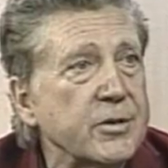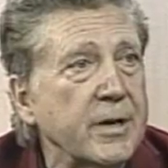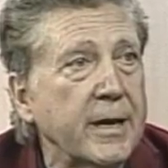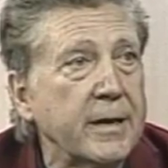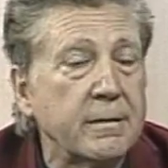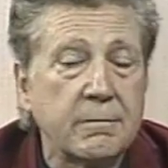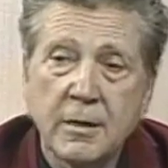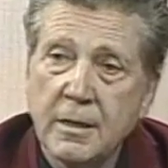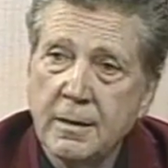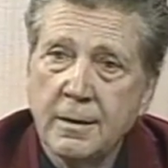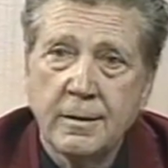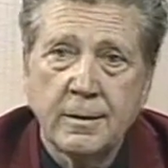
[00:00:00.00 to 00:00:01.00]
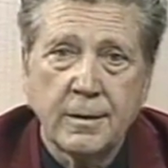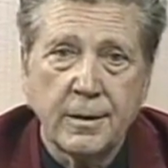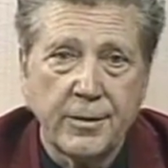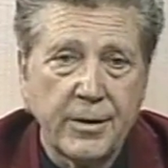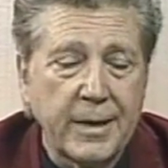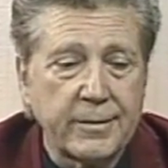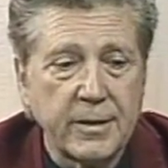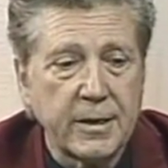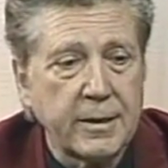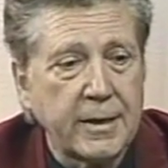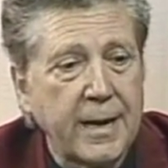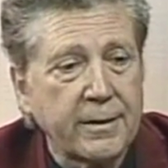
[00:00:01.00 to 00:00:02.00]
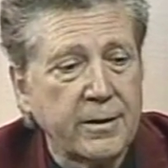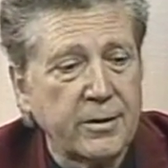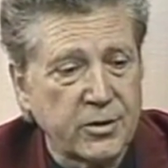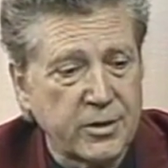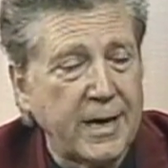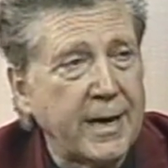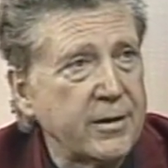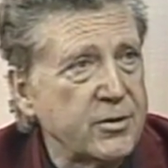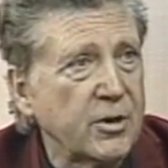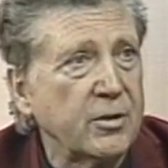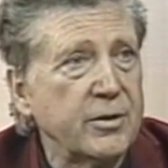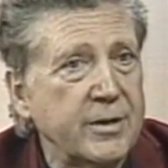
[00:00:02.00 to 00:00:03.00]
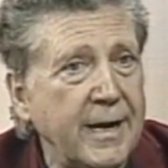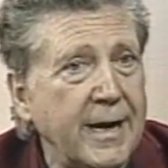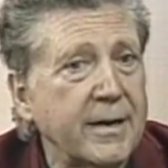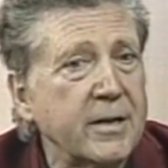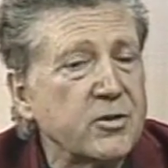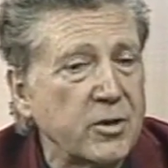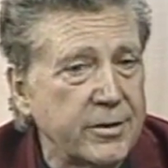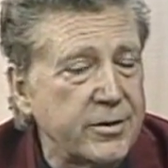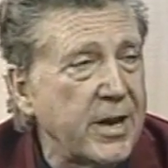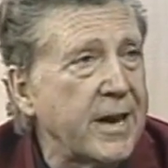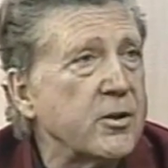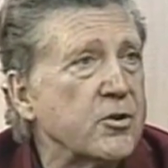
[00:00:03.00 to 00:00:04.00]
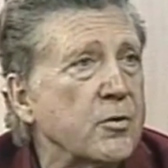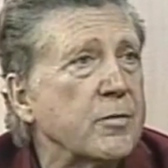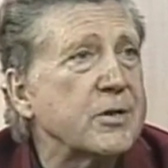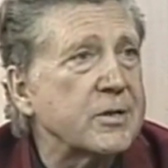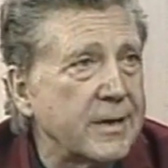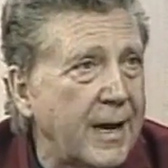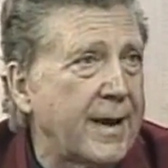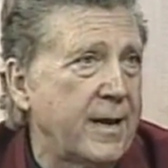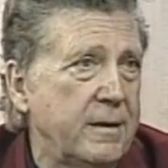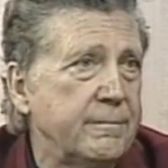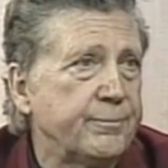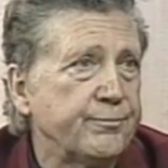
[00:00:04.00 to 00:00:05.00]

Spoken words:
saying that the Atkins diet is a good diet. It's a dangerous diet,